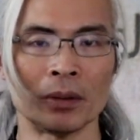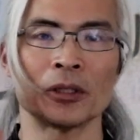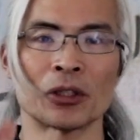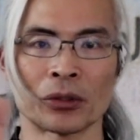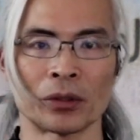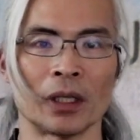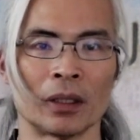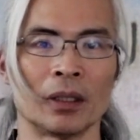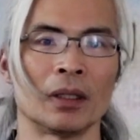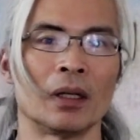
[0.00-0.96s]
strike
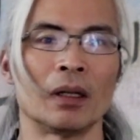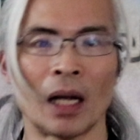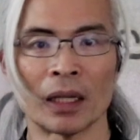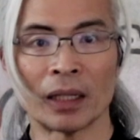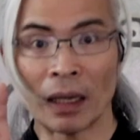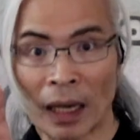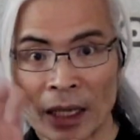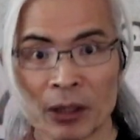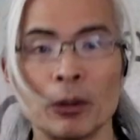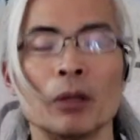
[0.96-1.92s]
at the
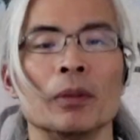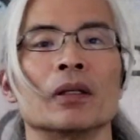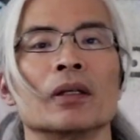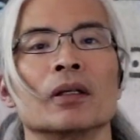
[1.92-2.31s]
right moment?